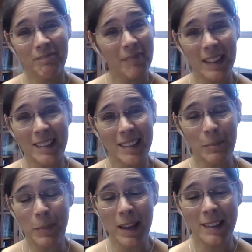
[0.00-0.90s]
is the
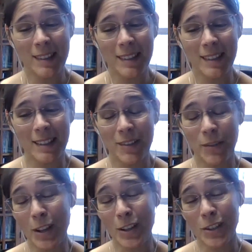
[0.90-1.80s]
best
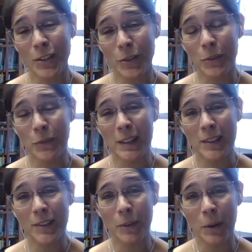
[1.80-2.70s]
strategy to convince
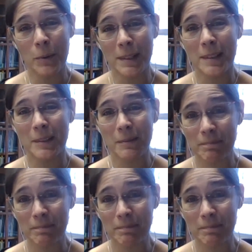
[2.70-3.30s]
growers.